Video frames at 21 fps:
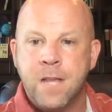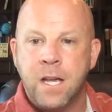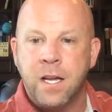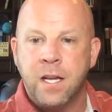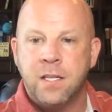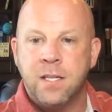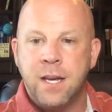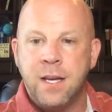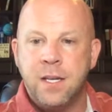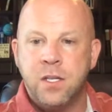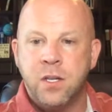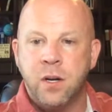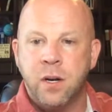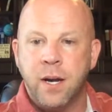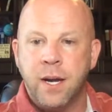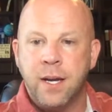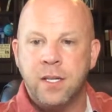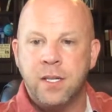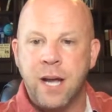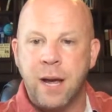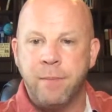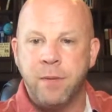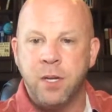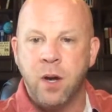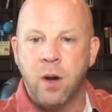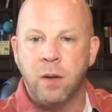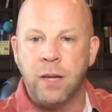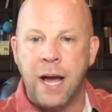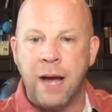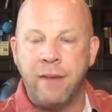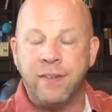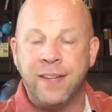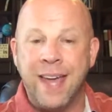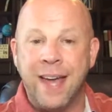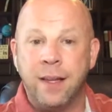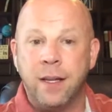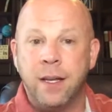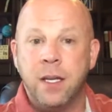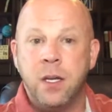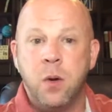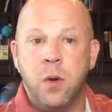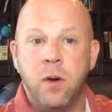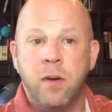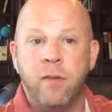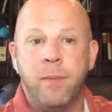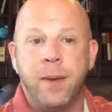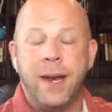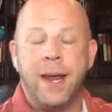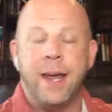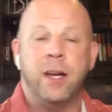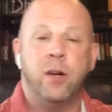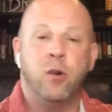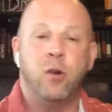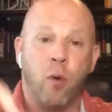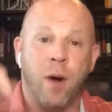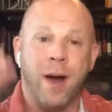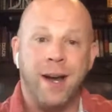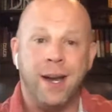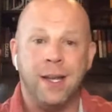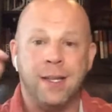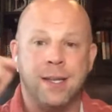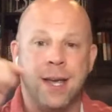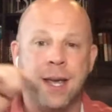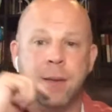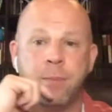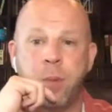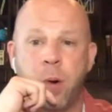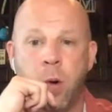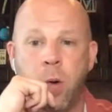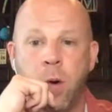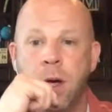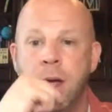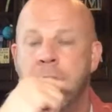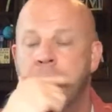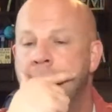It's easier each time you go live. Kelly, you have been a great example.